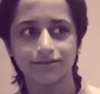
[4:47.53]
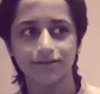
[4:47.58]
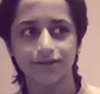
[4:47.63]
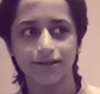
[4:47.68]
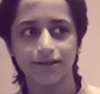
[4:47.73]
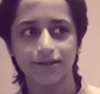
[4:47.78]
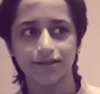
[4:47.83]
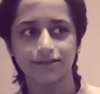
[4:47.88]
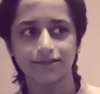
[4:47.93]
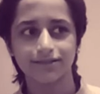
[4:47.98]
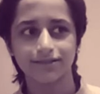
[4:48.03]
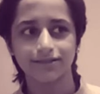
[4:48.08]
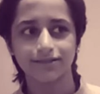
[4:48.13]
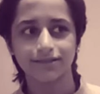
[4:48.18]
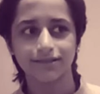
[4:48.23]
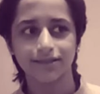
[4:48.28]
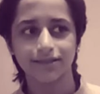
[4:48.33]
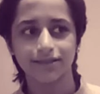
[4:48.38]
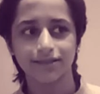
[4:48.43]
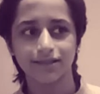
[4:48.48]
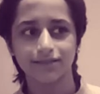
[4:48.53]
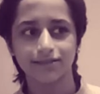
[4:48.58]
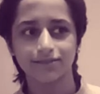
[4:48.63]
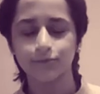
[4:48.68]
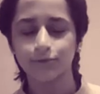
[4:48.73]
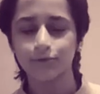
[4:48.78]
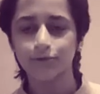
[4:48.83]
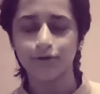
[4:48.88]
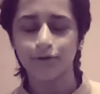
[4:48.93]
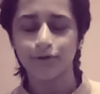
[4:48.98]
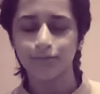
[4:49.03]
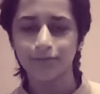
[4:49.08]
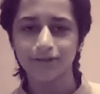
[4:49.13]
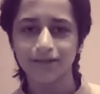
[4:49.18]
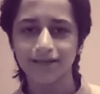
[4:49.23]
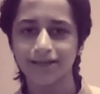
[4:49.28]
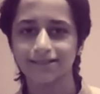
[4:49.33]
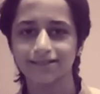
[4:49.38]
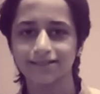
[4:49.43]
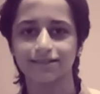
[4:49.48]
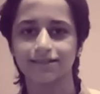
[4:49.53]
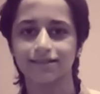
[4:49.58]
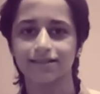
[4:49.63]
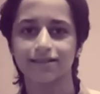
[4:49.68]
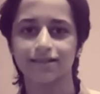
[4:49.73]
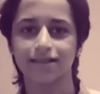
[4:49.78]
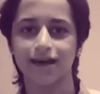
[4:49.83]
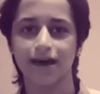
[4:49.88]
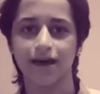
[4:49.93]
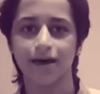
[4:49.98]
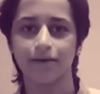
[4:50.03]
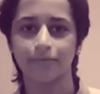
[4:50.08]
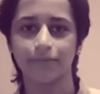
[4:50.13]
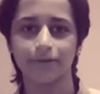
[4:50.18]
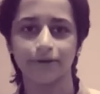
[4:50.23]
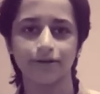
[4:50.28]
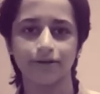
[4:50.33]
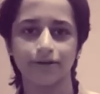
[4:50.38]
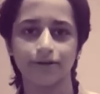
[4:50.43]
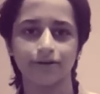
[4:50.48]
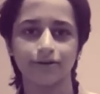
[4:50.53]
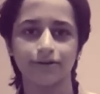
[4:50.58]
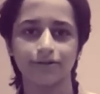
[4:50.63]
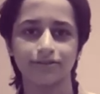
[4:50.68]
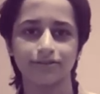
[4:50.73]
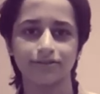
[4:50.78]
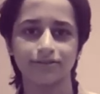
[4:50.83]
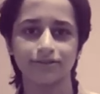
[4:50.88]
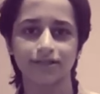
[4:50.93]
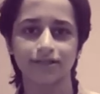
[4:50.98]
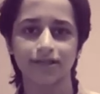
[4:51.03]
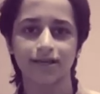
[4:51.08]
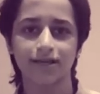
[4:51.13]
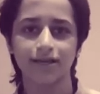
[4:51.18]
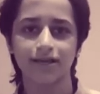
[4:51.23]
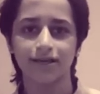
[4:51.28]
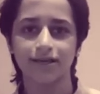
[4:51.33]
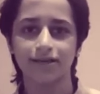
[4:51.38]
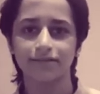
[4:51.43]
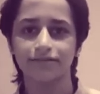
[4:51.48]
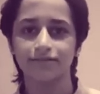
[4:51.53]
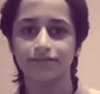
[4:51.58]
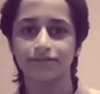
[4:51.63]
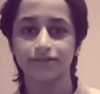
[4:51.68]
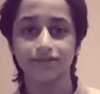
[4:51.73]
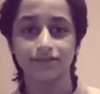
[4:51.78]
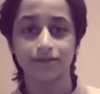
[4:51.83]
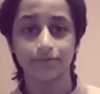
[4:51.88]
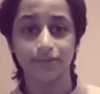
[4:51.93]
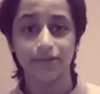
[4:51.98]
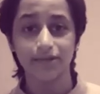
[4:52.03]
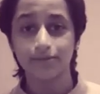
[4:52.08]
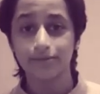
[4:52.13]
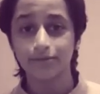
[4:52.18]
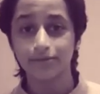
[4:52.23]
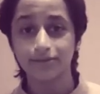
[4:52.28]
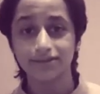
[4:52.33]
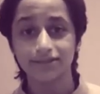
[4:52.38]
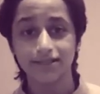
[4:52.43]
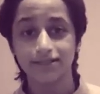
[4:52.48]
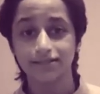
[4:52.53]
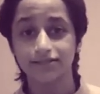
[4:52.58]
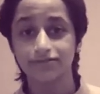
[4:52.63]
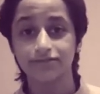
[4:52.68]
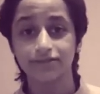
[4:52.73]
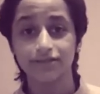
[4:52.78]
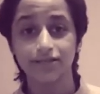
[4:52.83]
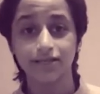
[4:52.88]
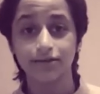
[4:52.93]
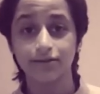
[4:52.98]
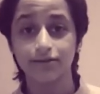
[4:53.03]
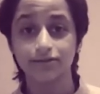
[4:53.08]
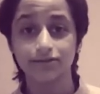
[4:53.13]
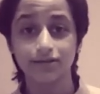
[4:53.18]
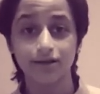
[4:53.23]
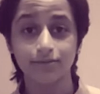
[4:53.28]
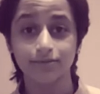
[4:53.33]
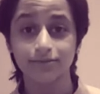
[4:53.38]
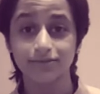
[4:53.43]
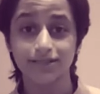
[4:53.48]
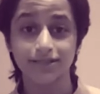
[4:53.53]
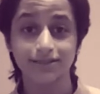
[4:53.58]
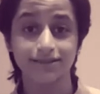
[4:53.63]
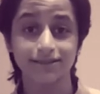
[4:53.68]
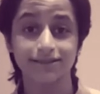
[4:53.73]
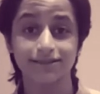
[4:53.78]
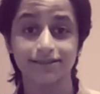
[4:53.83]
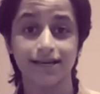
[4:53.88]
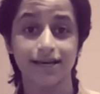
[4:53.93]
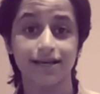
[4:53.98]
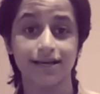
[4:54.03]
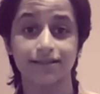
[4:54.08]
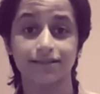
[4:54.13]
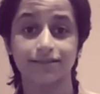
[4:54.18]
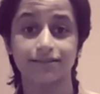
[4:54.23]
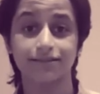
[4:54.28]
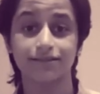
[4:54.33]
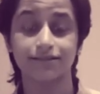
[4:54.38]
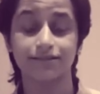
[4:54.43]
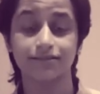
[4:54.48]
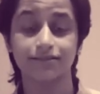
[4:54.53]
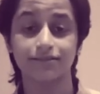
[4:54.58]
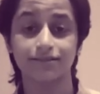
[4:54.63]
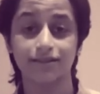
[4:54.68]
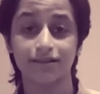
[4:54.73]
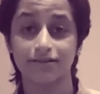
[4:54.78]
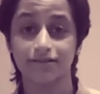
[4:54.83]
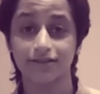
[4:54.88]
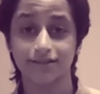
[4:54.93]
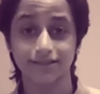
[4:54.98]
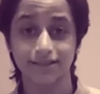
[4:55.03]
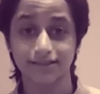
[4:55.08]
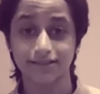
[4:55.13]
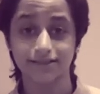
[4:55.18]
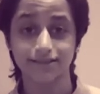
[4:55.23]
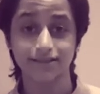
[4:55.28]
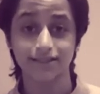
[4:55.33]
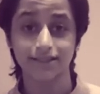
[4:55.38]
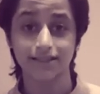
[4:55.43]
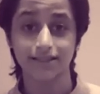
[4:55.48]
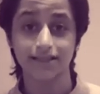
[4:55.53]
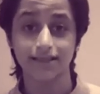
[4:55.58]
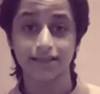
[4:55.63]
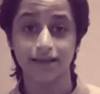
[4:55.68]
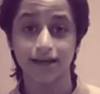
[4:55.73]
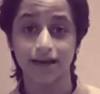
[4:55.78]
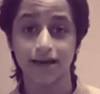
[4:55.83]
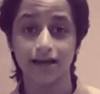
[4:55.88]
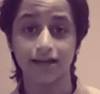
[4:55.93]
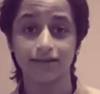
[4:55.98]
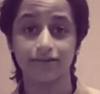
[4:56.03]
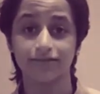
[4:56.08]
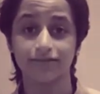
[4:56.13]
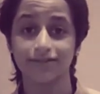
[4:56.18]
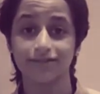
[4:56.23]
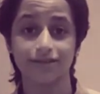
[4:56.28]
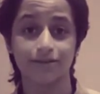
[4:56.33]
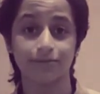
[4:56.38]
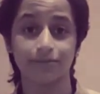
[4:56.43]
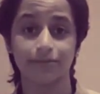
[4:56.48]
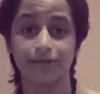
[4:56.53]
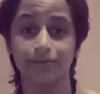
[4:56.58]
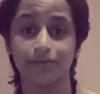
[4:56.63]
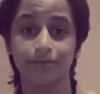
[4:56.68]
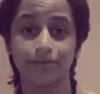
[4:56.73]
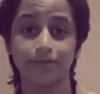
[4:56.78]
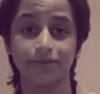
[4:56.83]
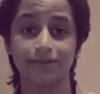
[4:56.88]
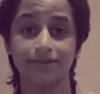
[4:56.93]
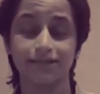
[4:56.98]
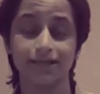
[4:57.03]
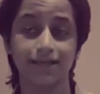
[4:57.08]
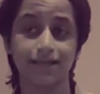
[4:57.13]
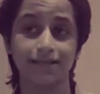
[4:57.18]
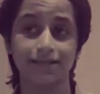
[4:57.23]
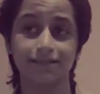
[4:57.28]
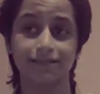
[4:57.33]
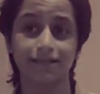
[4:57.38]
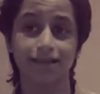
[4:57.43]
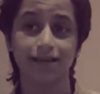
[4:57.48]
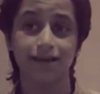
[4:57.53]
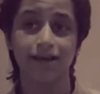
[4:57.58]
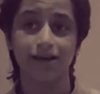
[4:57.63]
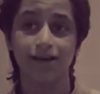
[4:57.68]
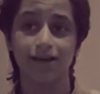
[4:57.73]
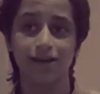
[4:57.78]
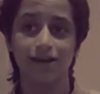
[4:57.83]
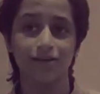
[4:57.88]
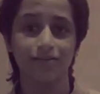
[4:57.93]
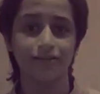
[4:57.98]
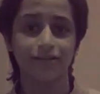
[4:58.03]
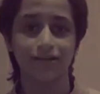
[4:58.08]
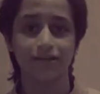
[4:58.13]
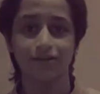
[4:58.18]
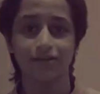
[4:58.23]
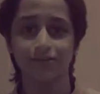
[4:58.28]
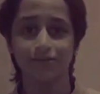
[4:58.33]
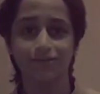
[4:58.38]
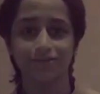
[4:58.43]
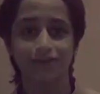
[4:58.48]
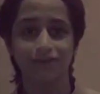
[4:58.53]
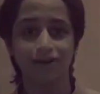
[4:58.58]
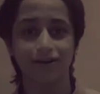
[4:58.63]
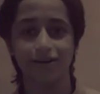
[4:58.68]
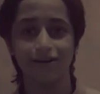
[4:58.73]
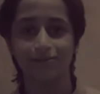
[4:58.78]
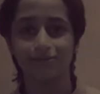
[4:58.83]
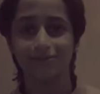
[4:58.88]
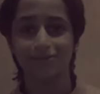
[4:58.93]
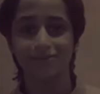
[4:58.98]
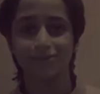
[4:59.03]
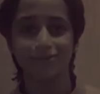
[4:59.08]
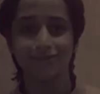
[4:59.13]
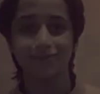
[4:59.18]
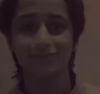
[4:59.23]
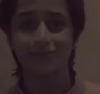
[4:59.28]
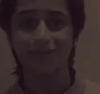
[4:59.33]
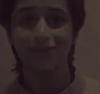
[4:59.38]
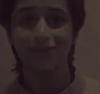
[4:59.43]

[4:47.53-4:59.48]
it's more complicated than that, because for some people it takes a really long time to understand their identity, and for some people it takes a really long time to admit